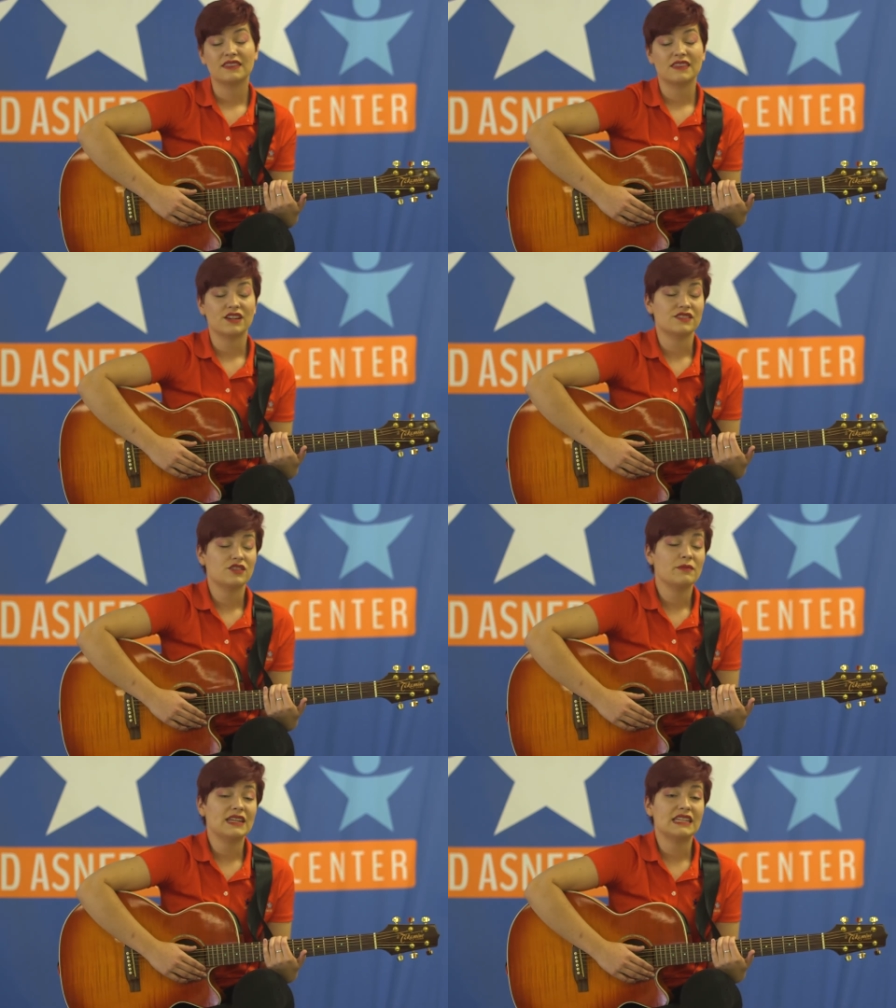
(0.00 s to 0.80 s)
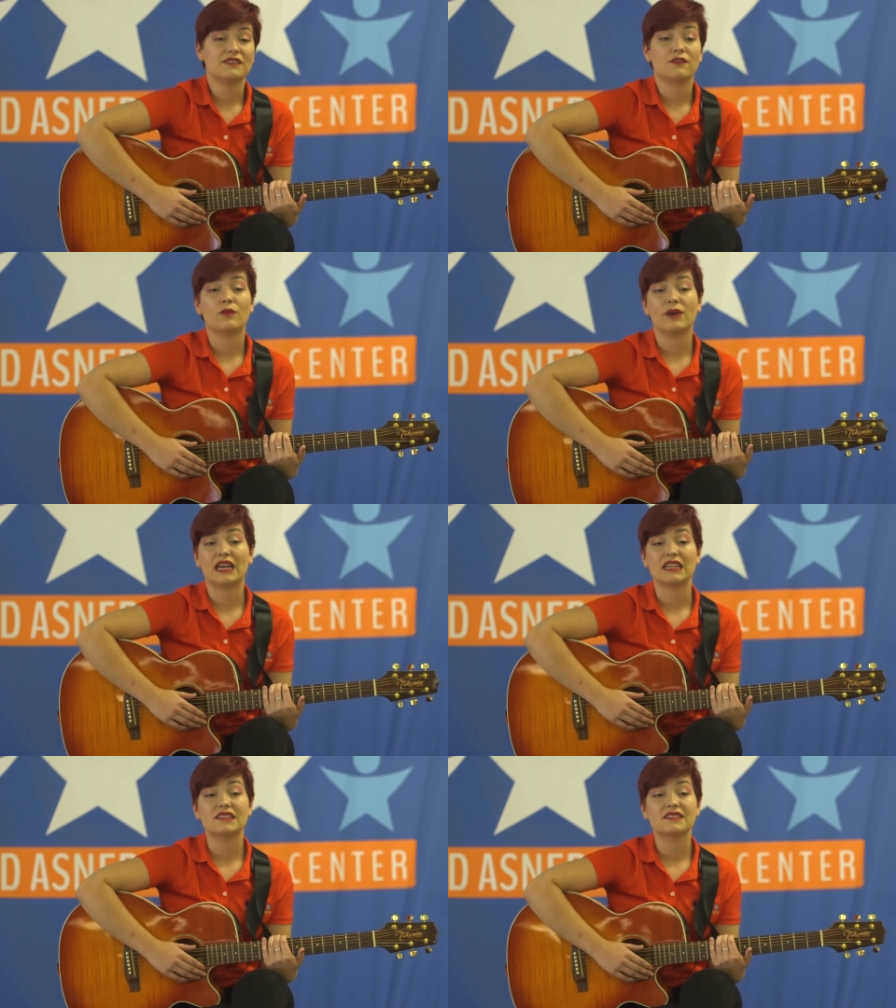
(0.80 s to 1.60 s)
There's so many different
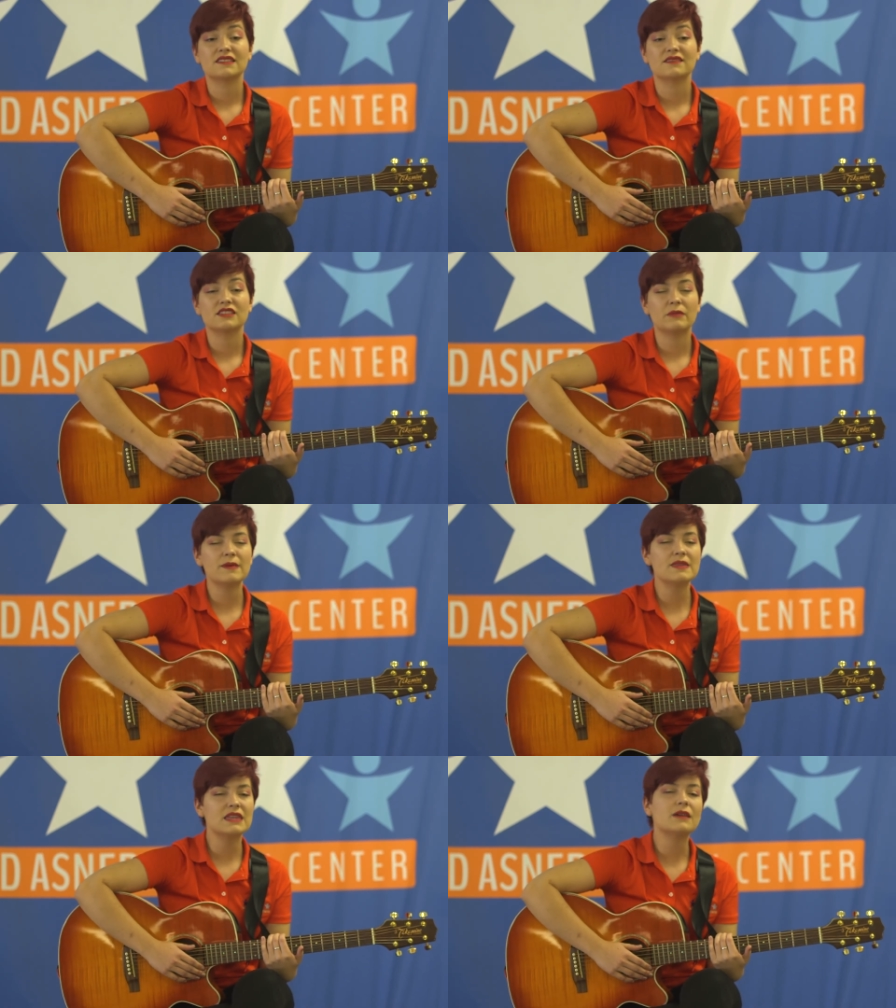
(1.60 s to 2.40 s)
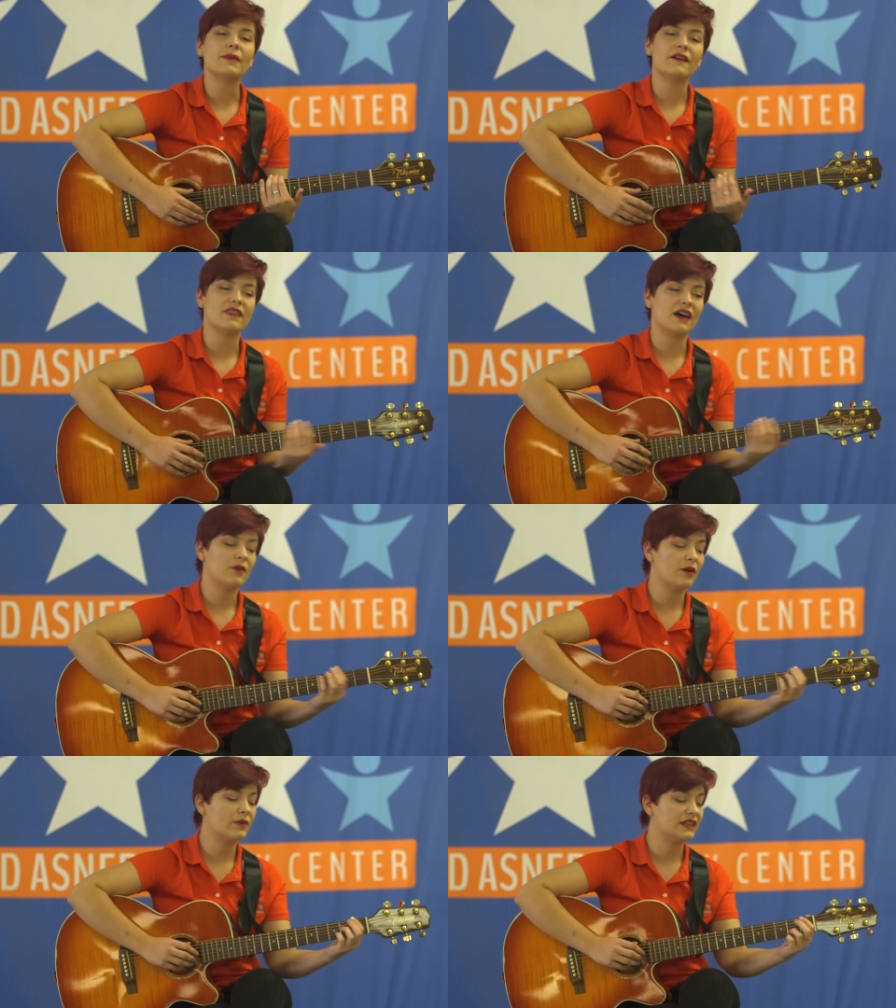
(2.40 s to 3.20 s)
ways. So maybe think about that
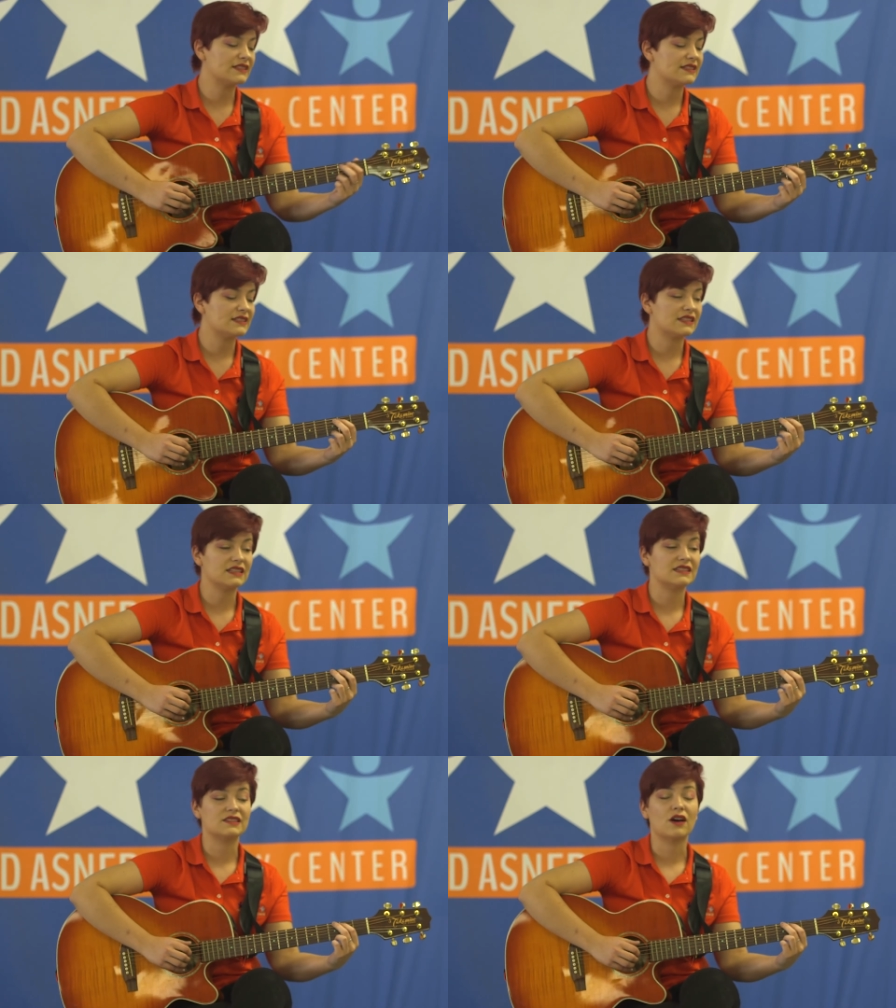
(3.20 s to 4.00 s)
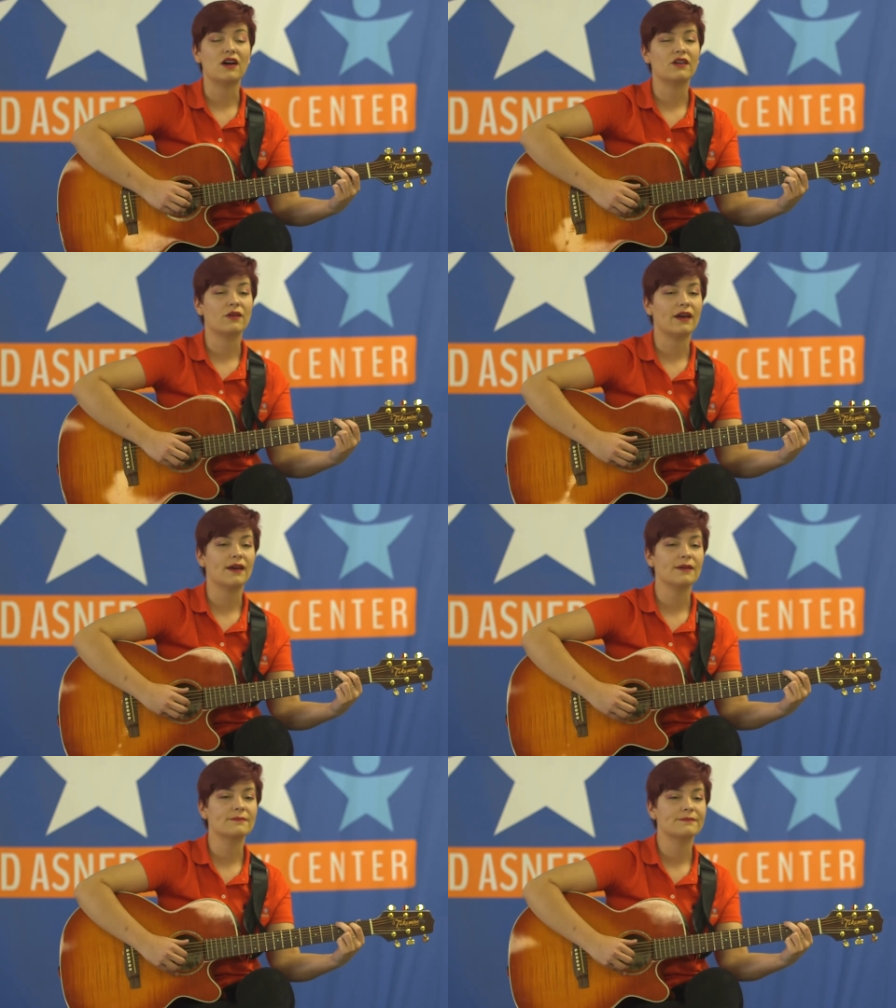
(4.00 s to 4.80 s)
while we listen to this song, okay?